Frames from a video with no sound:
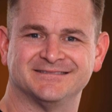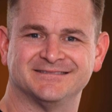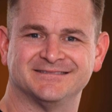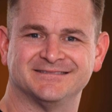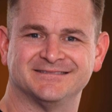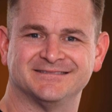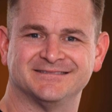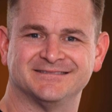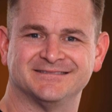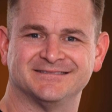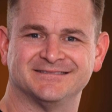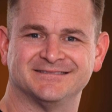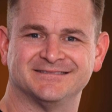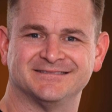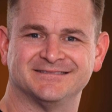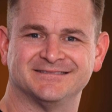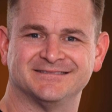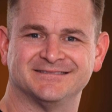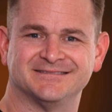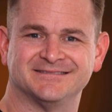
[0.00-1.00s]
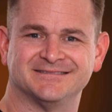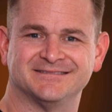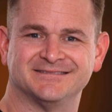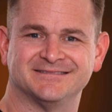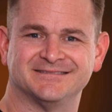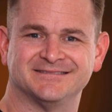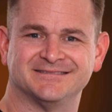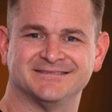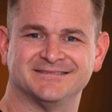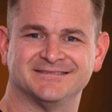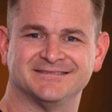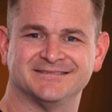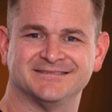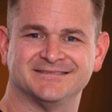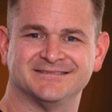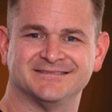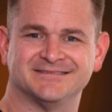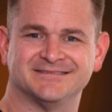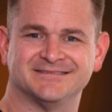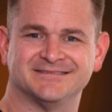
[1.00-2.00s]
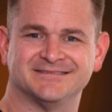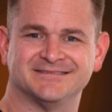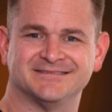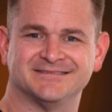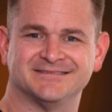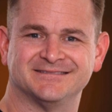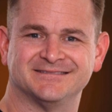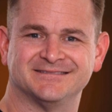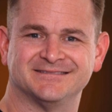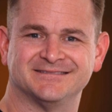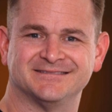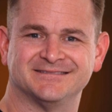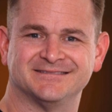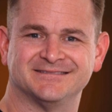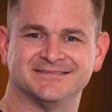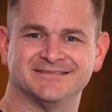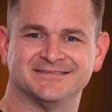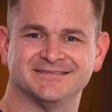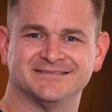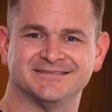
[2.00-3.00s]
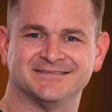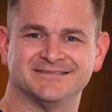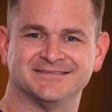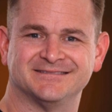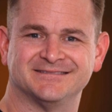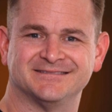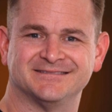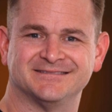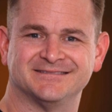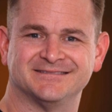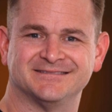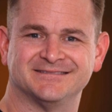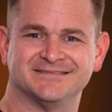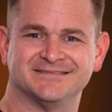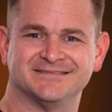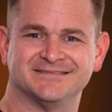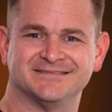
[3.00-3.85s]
This is a still picture; no speech is visible.